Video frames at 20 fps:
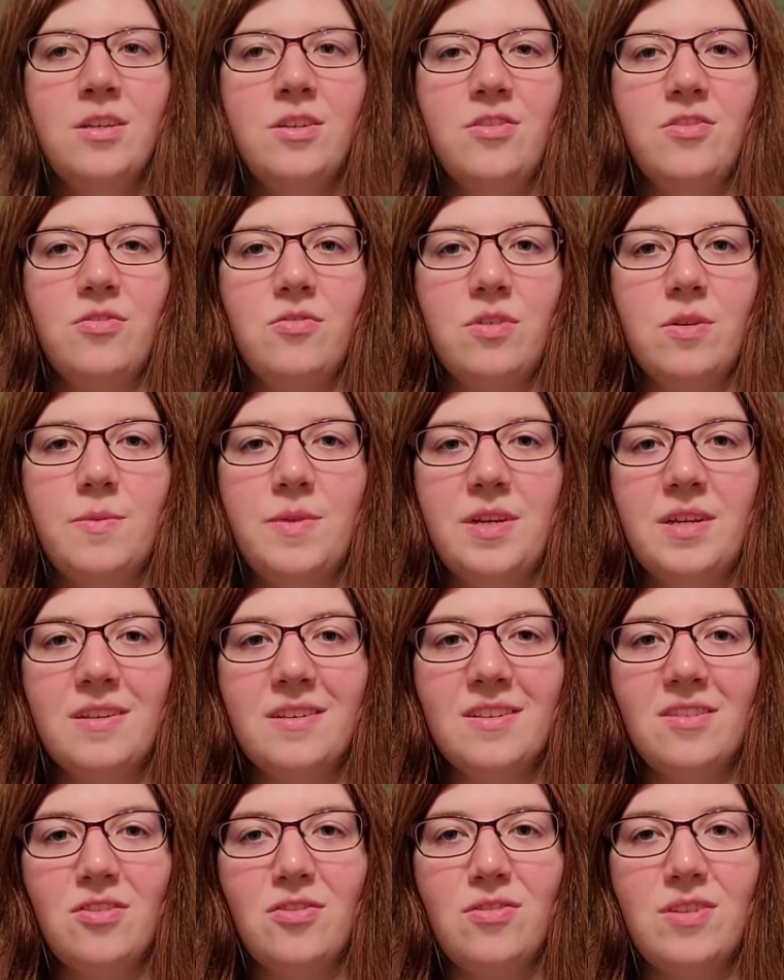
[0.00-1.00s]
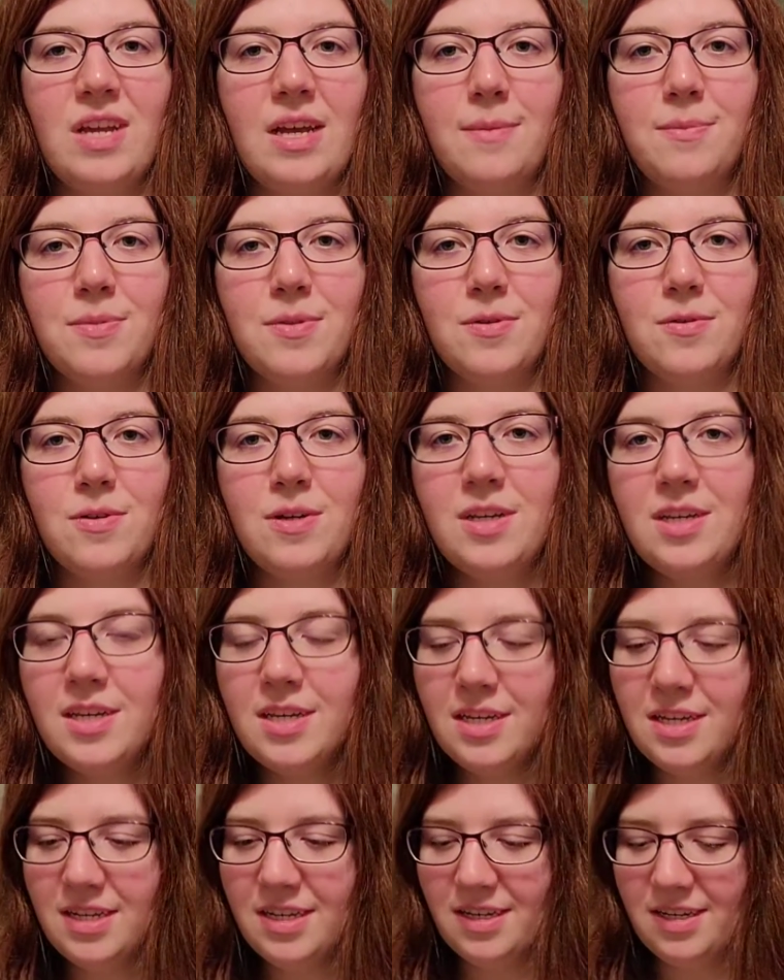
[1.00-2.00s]
So coming into the top
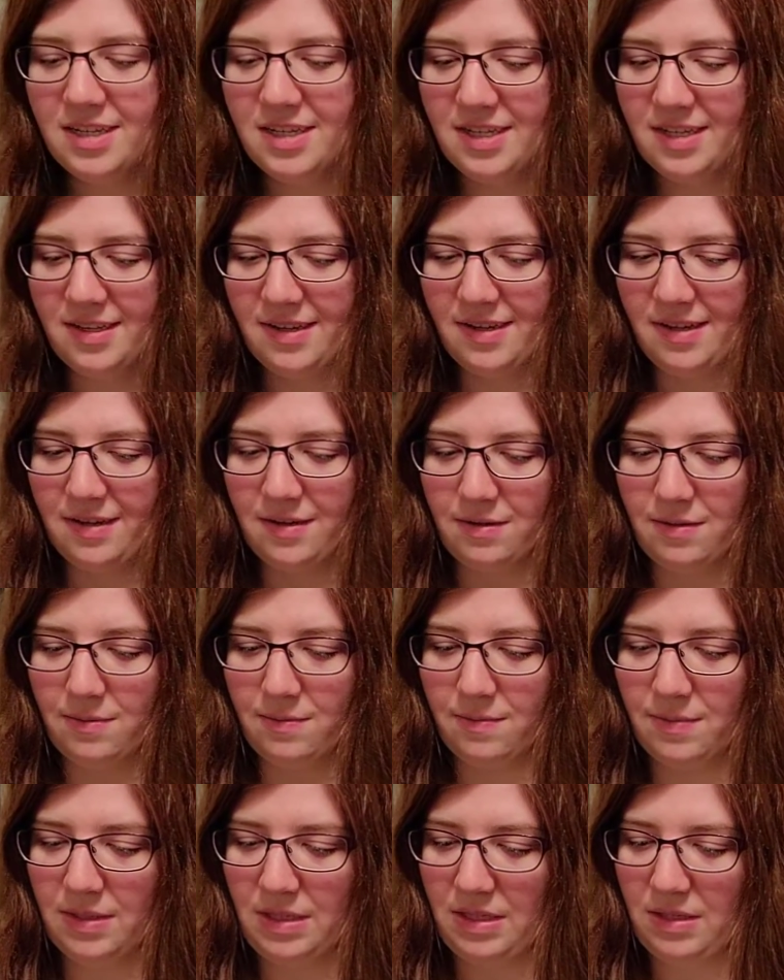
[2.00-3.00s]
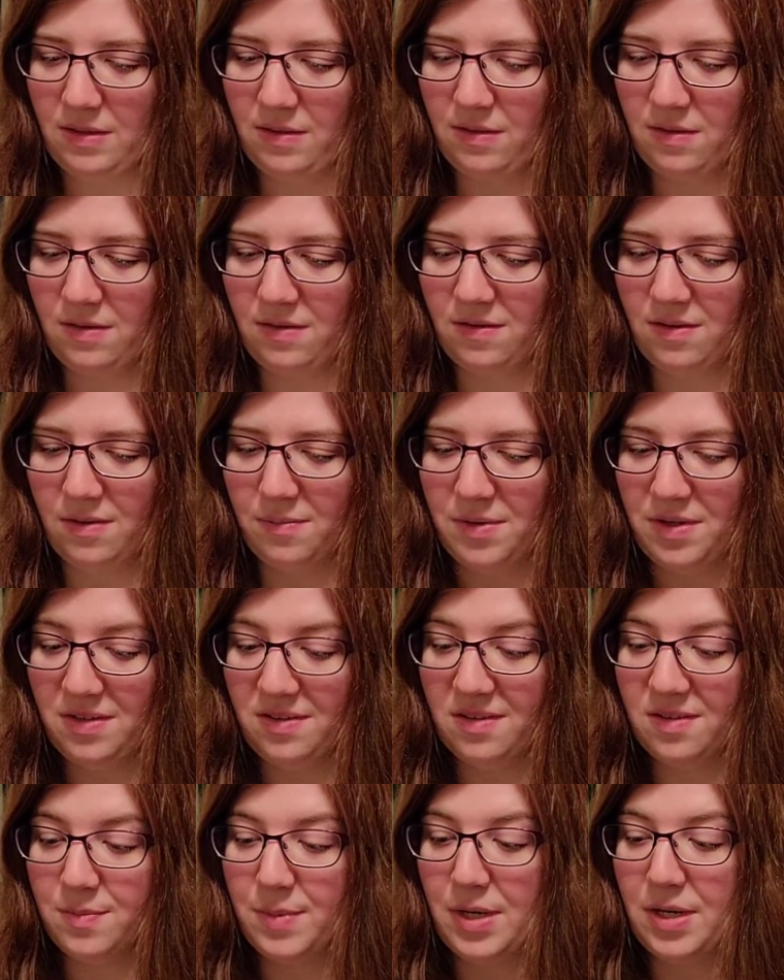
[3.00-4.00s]
30 is
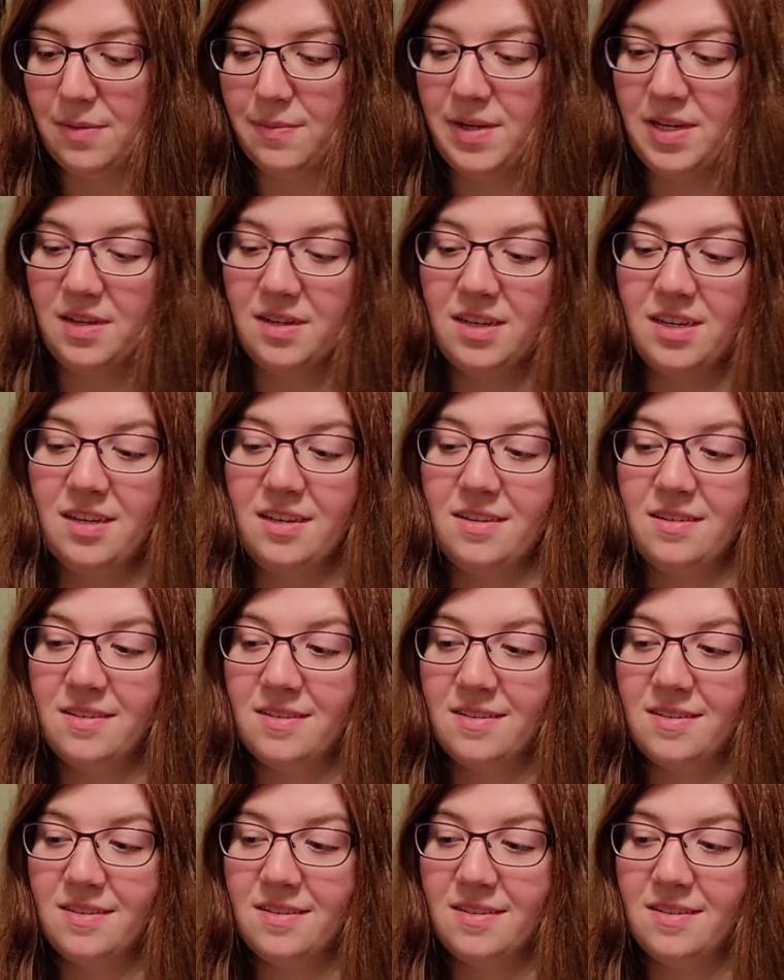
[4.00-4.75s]
Amazing Spider-Man King